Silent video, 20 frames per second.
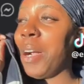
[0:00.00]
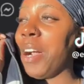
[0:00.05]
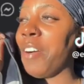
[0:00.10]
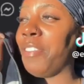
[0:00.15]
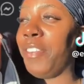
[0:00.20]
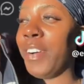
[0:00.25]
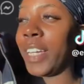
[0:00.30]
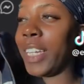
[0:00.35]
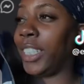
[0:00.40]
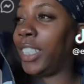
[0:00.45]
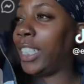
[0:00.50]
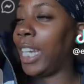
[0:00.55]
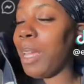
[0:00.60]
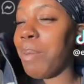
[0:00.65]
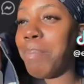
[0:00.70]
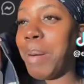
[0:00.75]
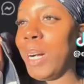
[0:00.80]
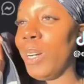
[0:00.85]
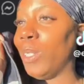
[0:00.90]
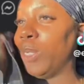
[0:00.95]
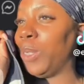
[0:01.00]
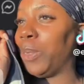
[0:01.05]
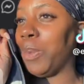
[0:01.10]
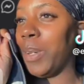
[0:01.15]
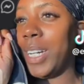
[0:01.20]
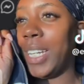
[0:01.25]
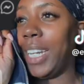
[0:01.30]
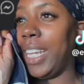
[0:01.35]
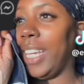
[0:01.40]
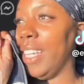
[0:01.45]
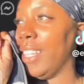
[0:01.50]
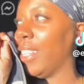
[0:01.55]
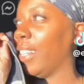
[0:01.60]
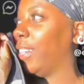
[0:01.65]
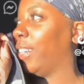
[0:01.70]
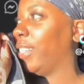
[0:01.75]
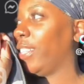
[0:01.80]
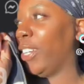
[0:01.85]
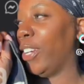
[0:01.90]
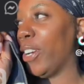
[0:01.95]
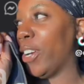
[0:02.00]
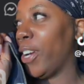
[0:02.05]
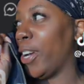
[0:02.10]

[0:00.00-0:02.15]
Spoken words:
cheekbones weren't either. You hear me?